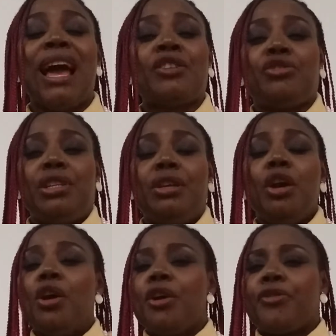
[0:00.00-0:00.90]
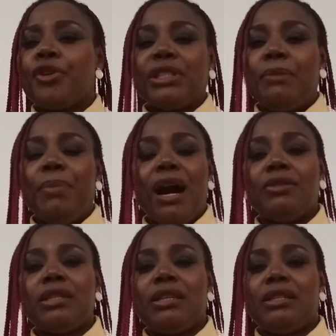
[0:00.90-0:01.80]
actually thought
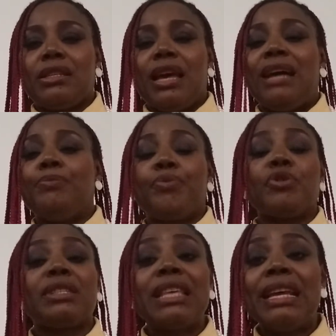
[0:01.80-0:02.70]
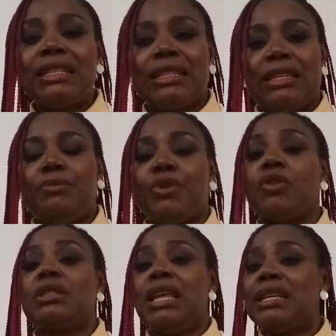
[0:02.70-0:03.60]
about it and processed it,
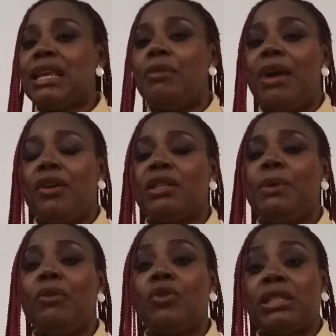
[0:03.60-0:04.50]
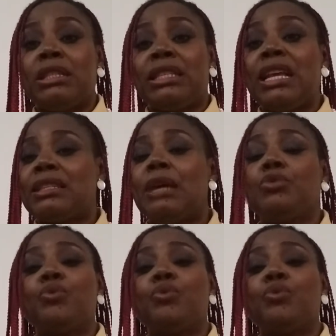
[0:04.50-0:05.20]
because that's how my husband works. It takes time